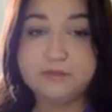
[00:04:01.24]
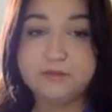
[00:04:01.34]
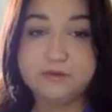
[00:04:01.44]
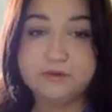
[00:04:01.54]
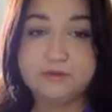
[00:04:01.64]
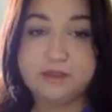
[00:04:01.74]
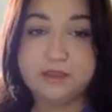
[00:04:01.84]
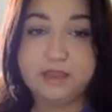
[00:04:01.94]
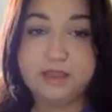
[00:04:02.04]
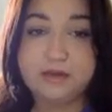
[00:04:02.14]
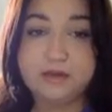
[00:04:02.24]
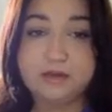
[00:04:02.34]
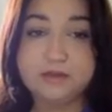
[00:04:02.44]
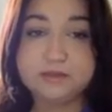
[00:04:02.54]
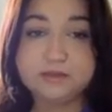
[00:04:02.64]
Third thing, a
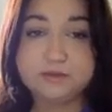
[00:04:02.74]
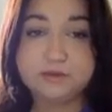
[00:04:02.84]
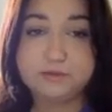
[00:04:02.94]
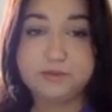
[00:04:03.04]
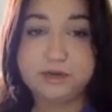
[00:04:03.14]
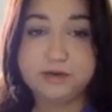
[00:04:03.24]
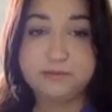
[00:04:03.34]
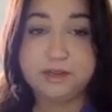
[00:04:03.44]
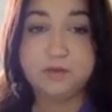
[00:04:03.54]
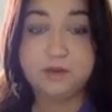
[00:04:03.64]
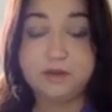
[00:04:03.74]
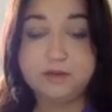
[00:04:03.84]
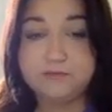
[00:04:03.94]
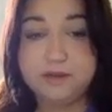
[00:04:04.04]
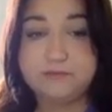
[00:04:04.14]
non-custodial parent may
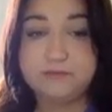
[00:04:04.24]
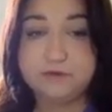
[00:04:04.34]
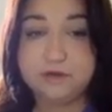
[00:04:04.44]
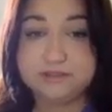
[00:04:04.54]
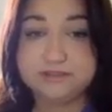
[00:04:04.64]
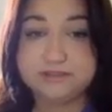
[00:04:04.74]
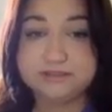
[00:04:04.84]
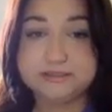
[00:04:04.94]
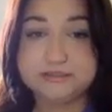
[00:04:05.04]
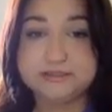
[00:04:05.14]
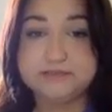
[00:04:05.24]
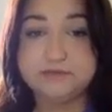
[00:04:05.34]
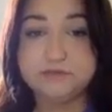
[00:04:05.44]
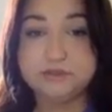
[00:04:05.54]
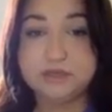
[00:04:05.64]
qualify for non-assistance
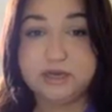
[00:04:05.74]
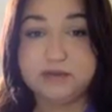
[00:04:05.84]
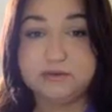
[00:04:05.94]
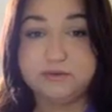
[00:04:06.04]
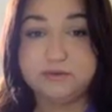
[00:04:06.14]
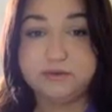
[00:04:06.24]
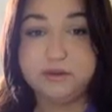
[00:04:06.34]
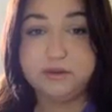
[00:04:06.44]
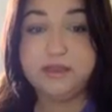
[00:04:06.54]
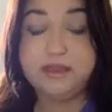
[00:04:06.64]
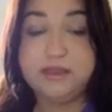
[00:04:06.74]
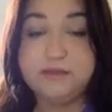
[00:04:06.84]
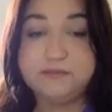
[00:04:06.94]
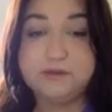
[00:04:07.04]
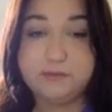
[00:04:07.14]

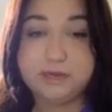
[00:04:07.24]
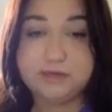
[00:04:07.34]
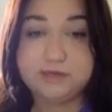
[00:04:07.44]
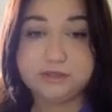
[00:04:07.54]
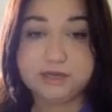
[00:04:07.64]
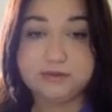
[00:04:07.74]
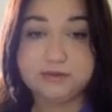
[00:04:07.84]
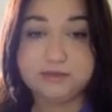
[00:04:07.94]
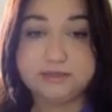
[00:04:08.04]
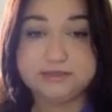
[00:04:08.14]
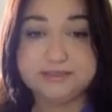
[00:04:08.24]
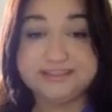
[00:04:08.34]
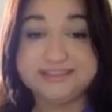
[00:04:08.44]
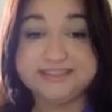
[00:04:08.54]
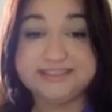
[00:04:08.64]
if their minor child is
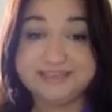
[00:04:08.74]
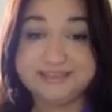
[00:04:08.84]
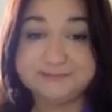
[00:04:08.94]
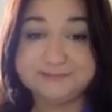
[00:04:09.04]
in state.